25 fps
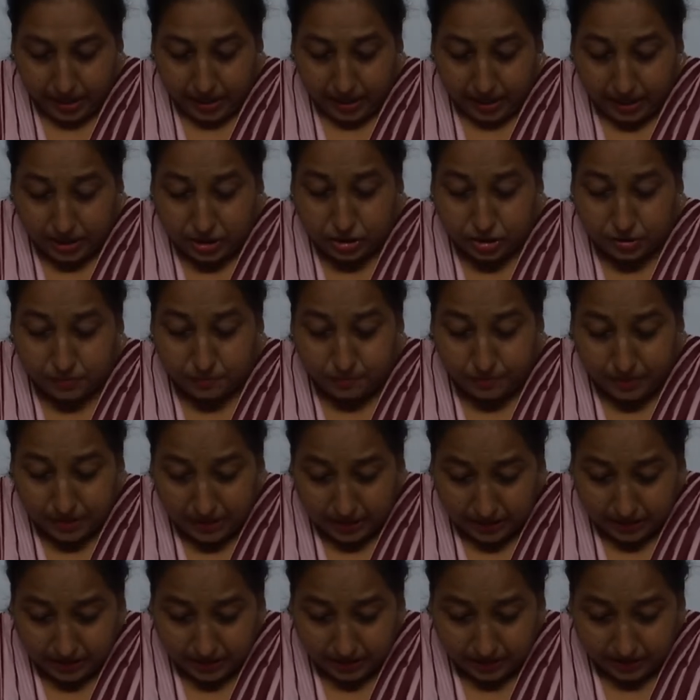It's
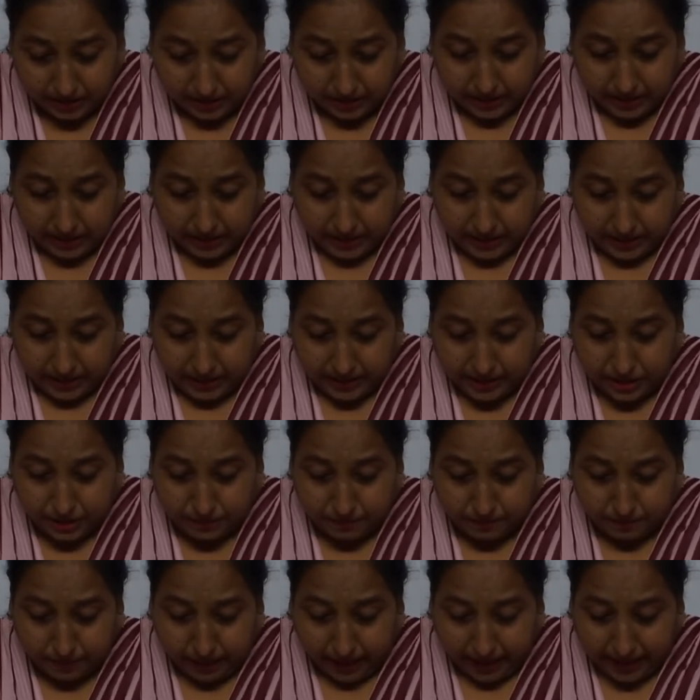me. It's
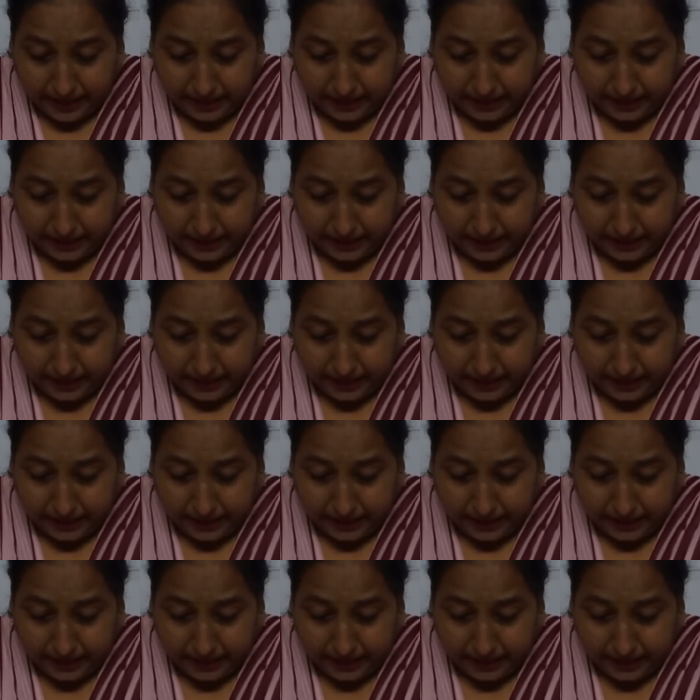my